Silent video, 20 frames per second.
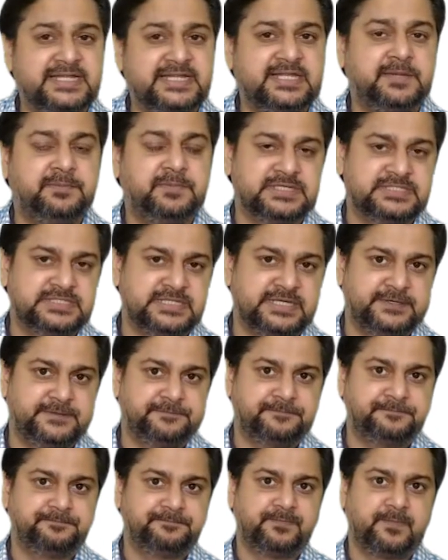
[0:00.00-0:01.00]
33%.
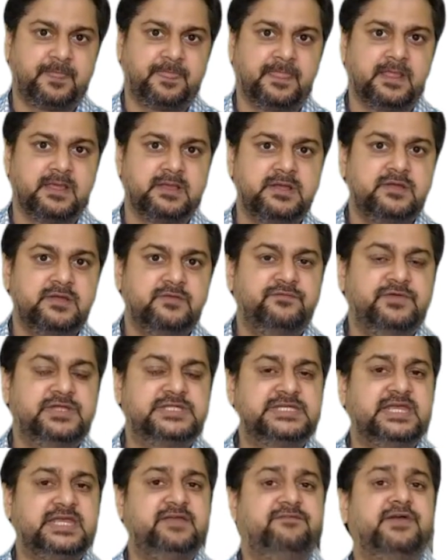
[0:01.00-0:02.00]

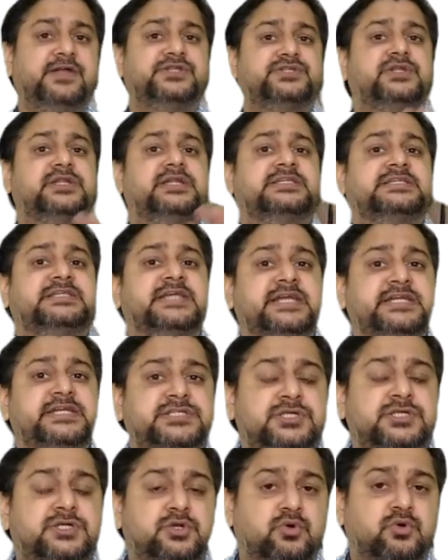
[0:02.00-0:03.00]
which eventually
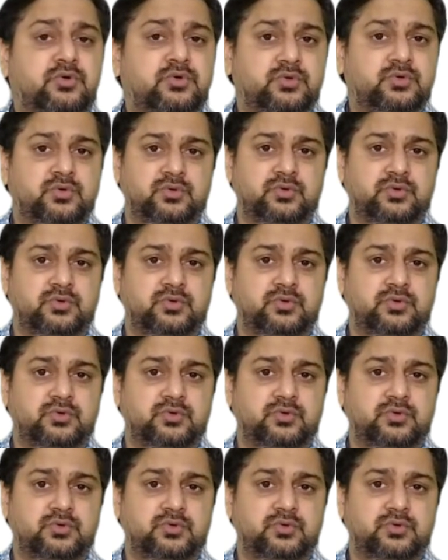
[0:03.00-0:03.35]
changed to